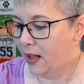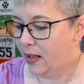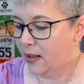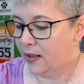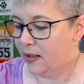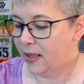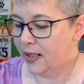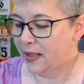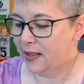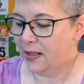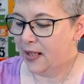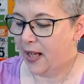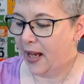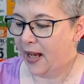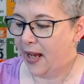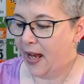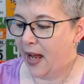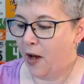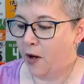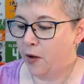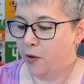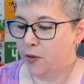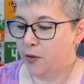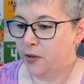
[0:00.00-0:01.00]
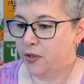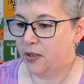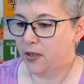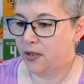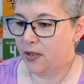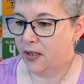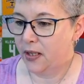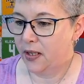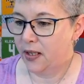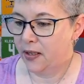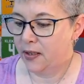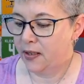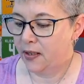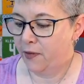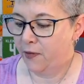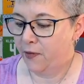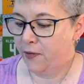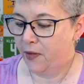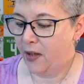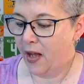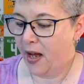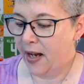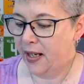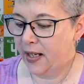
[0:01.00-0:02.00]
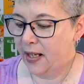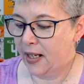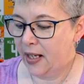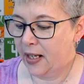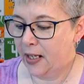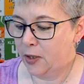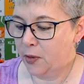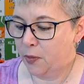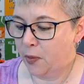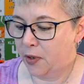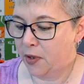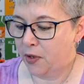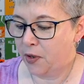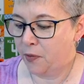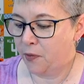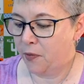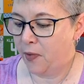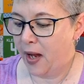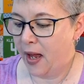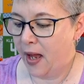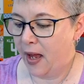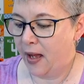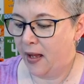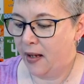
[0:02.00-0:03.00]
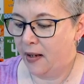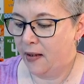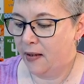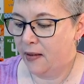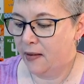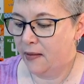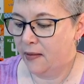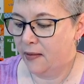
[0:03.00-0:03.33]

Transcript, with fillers: Let's lay out the flying geese with the red